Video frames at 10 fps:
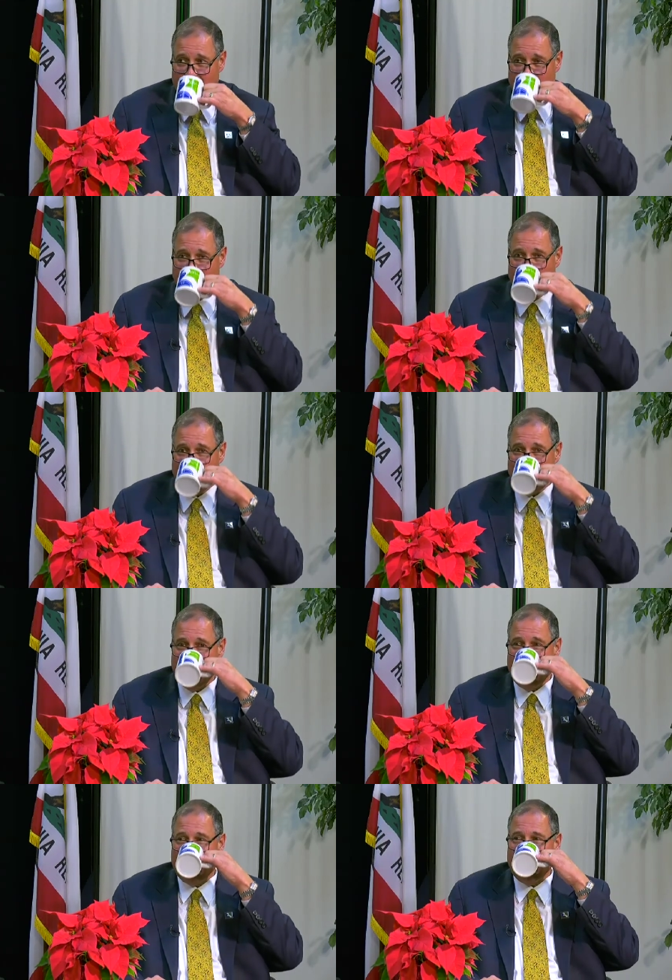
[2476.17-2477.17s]
it's, it's
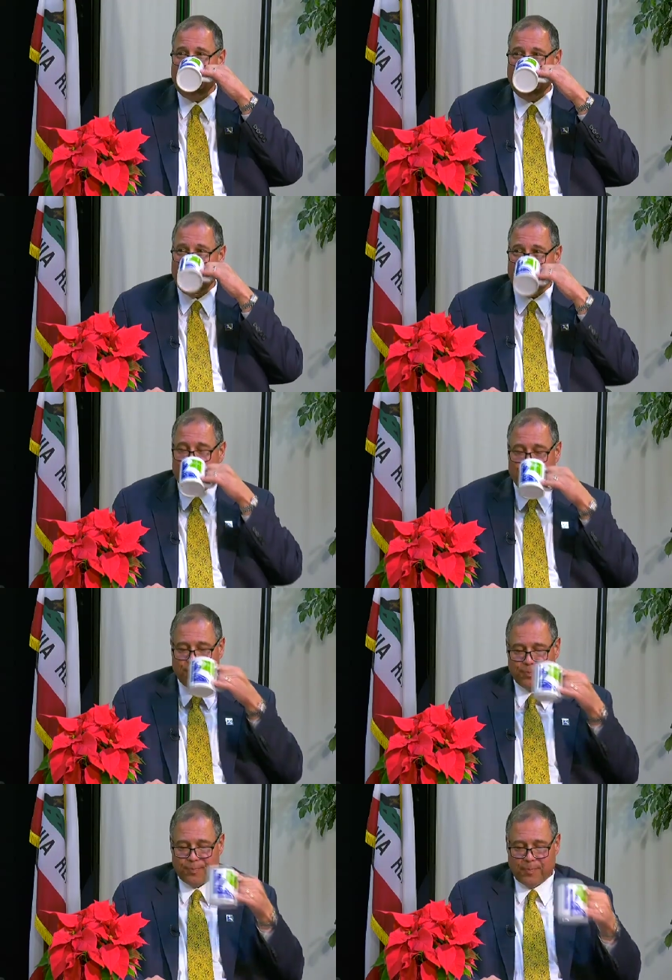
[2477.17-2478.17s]
it's it's yeah. There's a lot